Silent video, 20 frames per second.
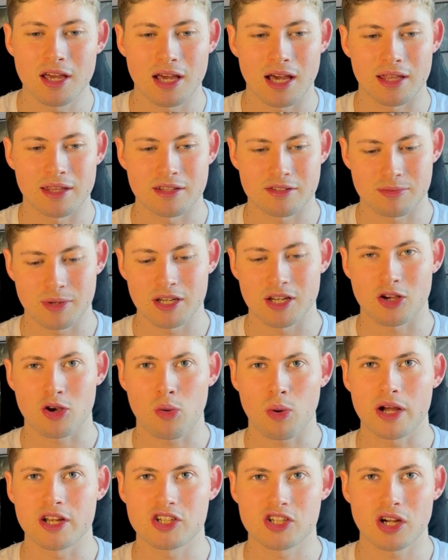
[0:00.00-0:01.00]
and it's made it
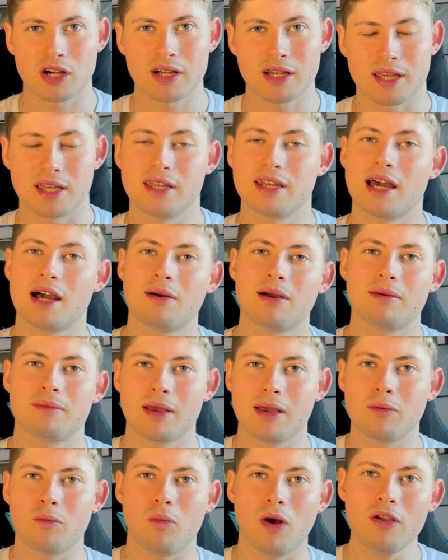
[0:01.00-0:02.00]
quite chunky, now it,
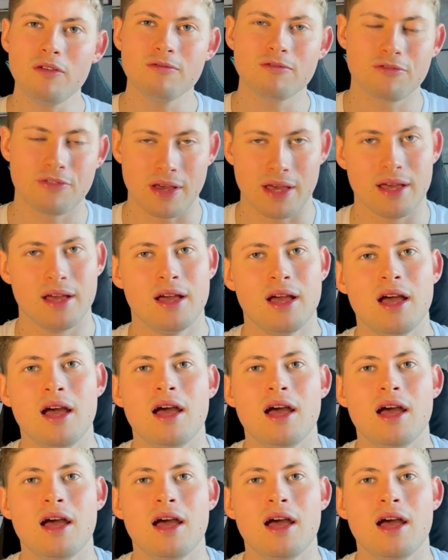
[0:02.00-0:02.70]
it won't fit.